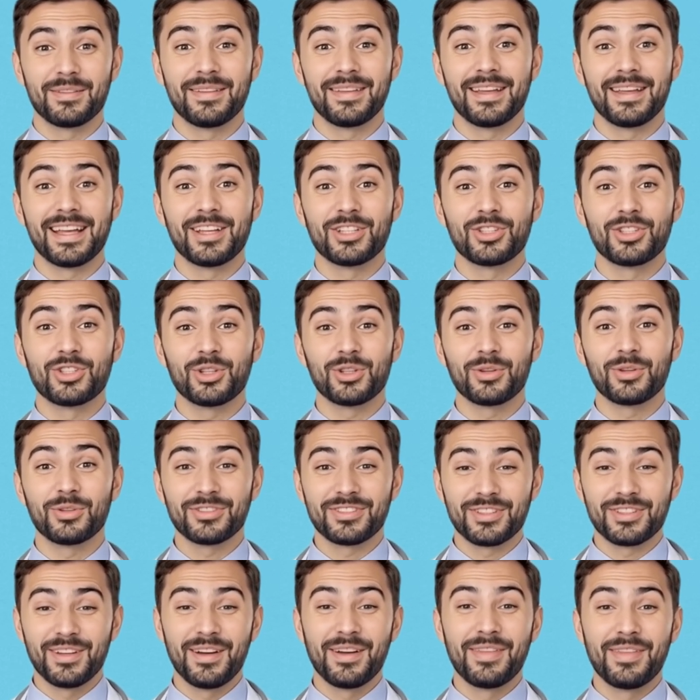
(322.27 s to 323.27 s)
In
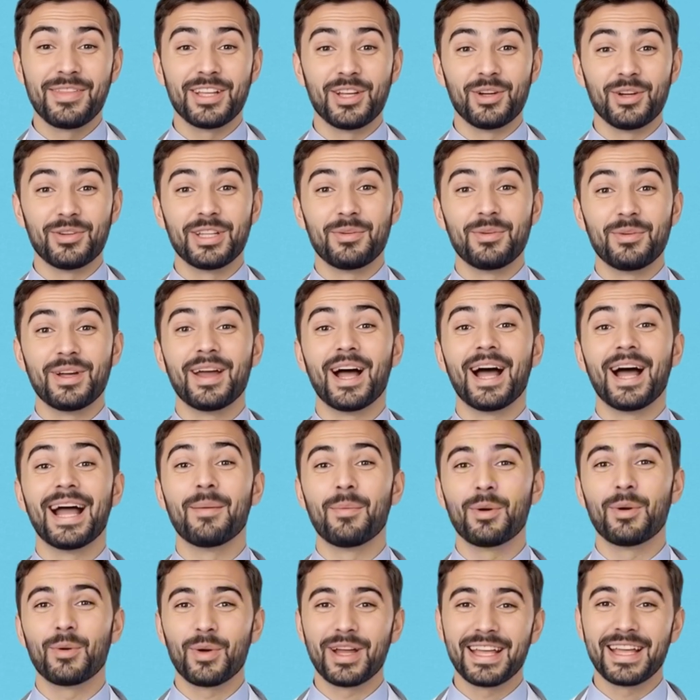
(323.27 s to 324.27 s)
truth, the only
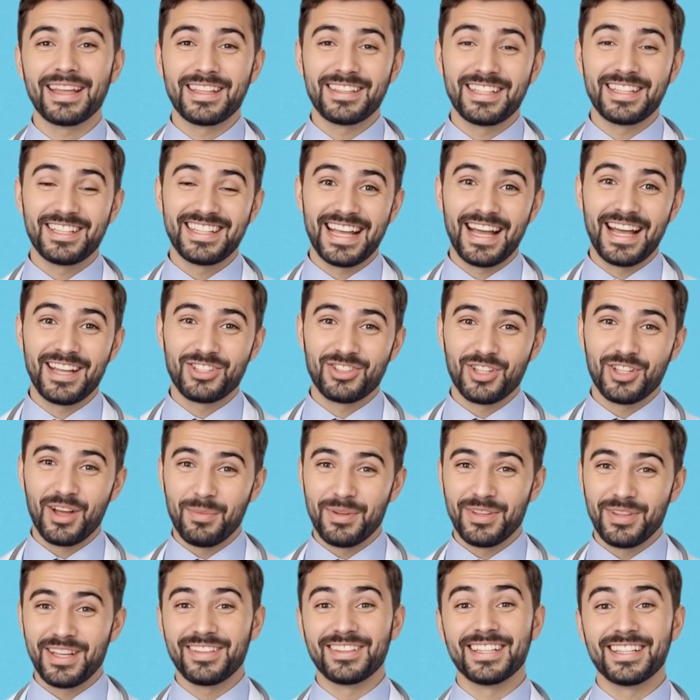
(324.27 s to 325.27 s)
reliable way to detect
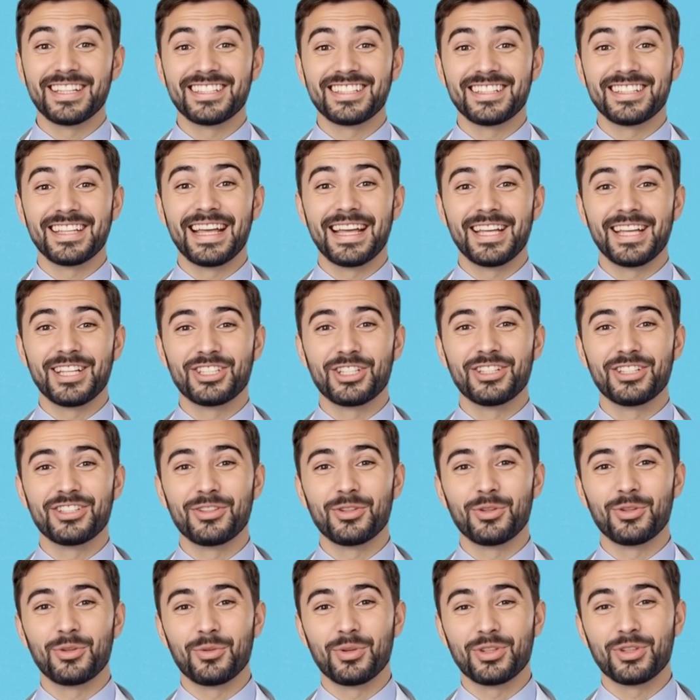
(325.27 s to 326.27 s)
trouble at this stage is
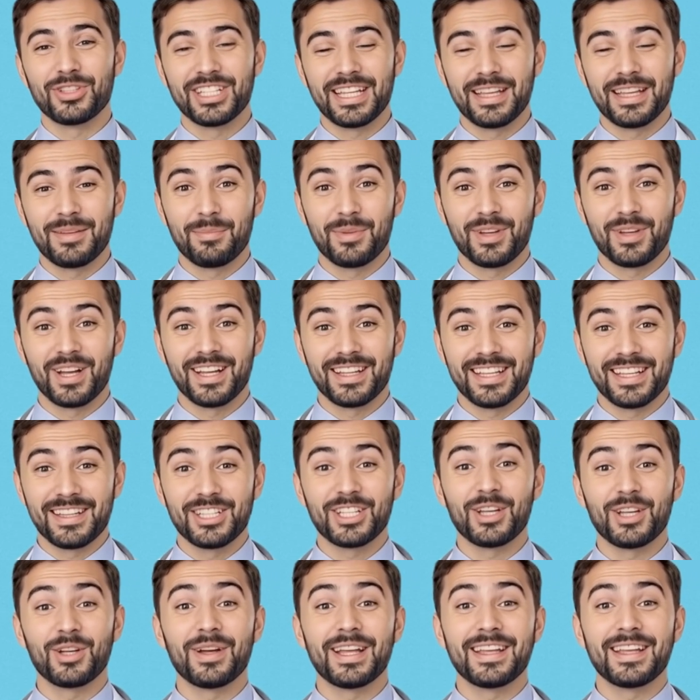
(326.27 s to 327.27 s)
through routine blood and
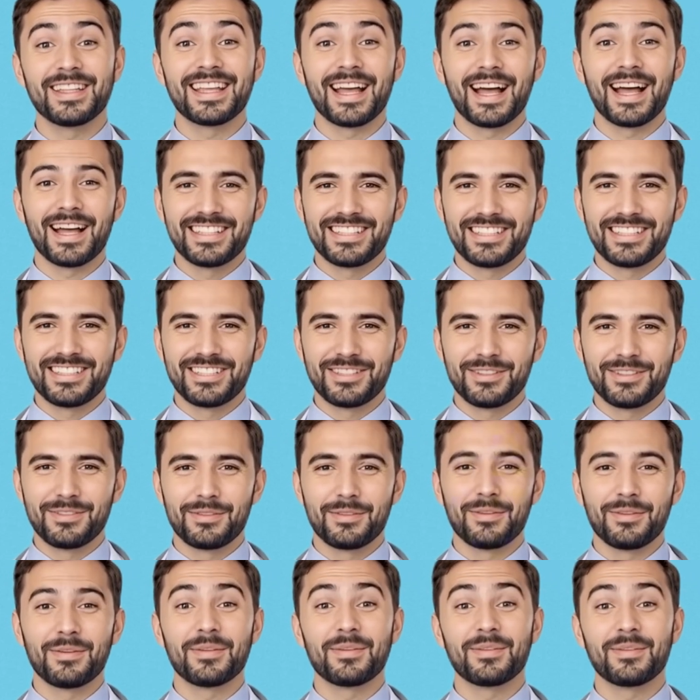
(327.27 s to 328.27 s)
urine tests.
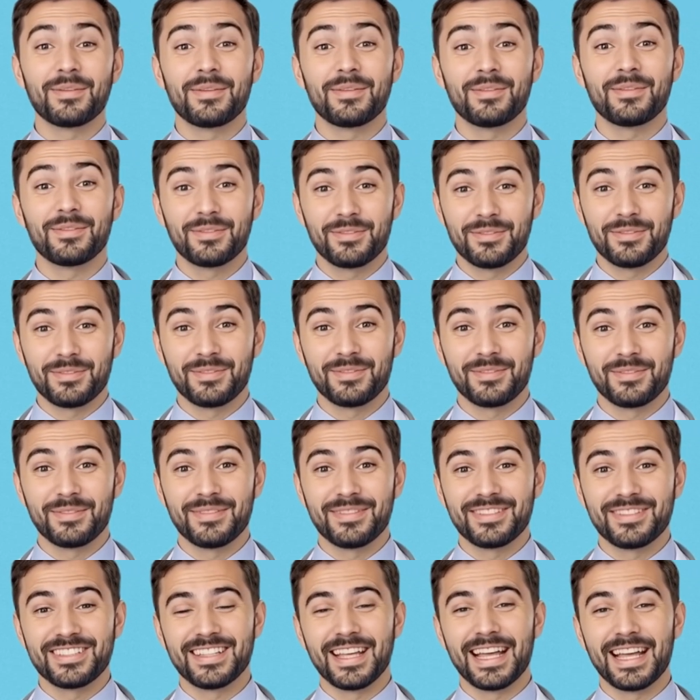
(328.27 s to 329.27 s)

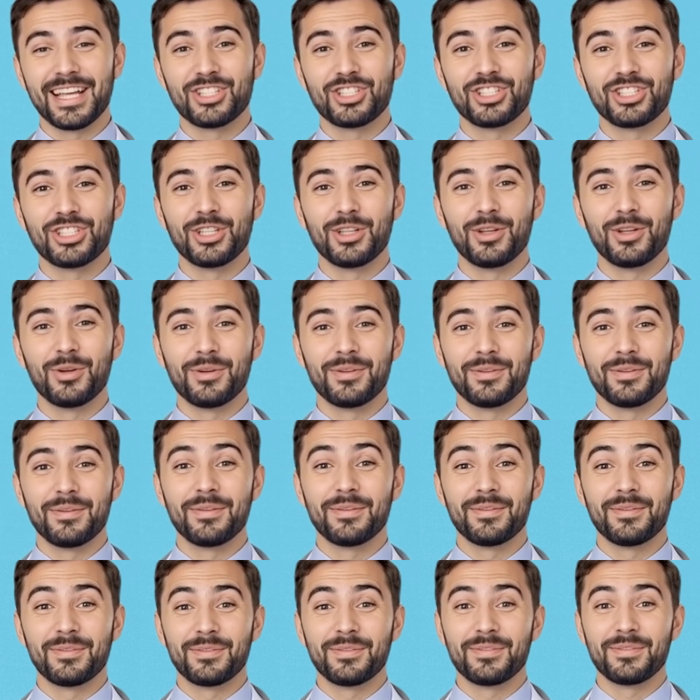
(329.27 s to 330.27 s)
Stage 2.
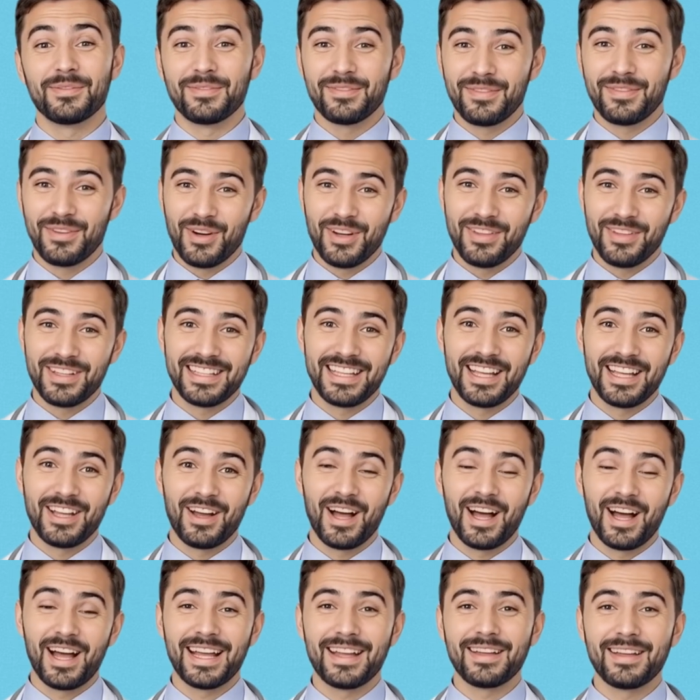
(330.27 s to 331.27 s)
Early
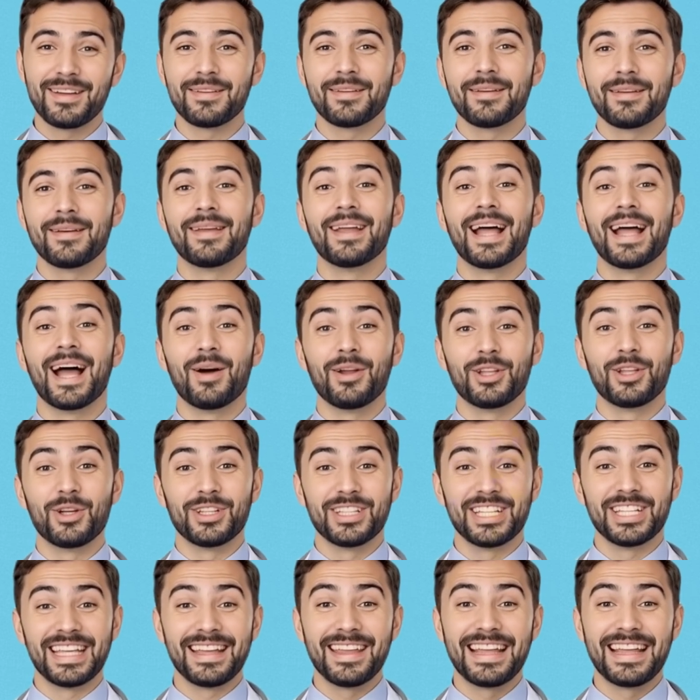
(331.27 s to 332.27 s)
decline. Now your
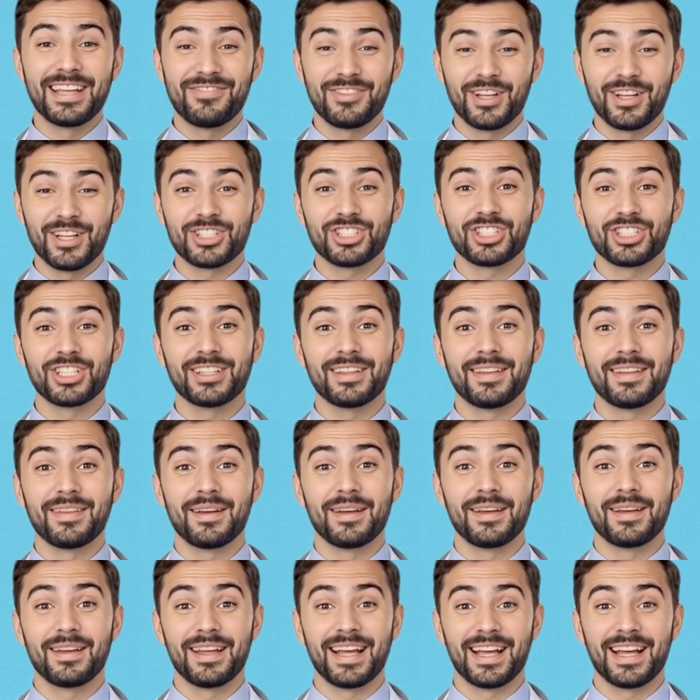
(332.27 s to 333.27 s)
kidney function
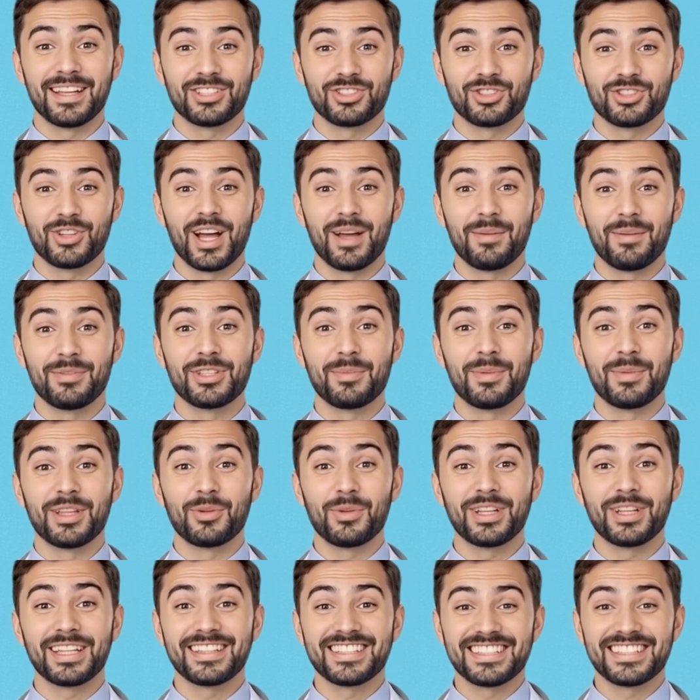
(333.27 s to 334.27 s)
has dropped to
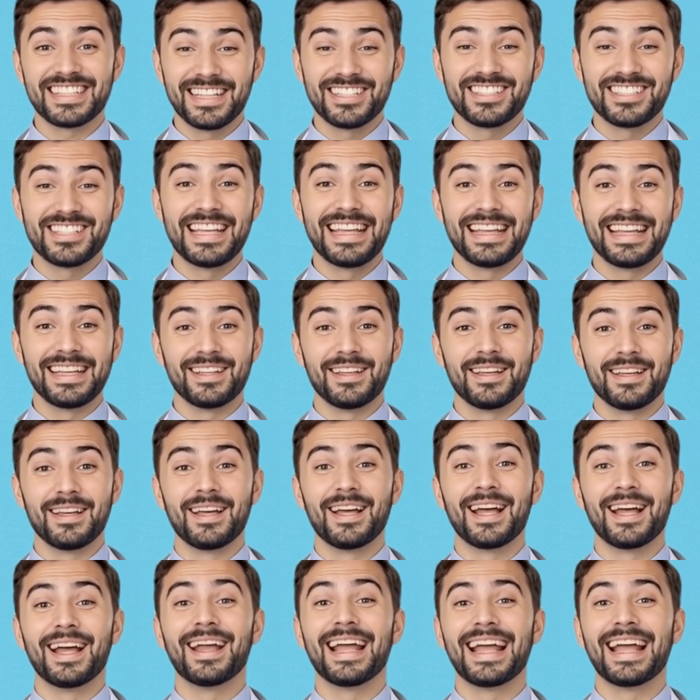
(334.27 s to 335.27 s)
between 60
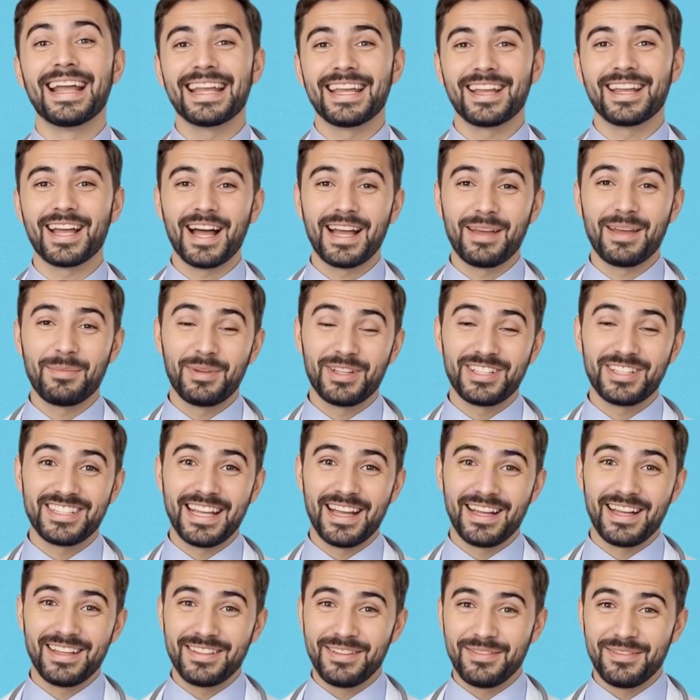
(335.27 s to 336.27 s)
and
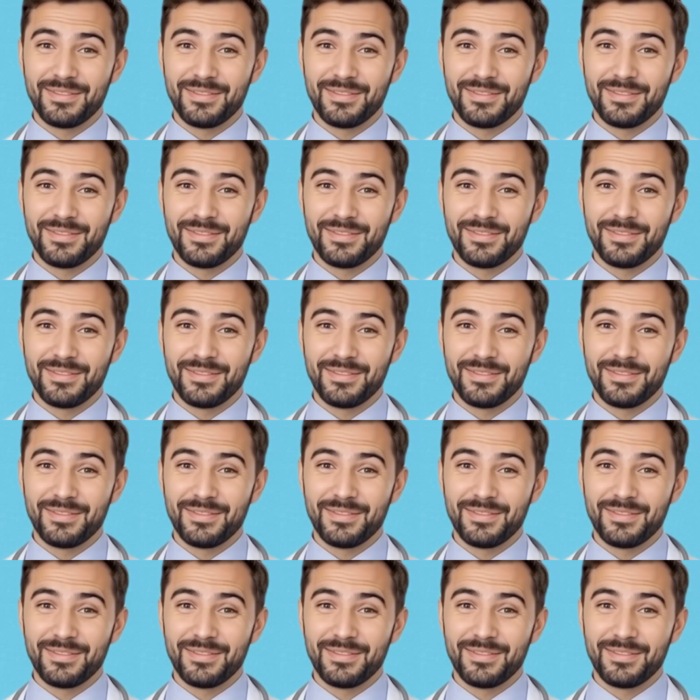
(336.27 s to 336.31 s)
89%.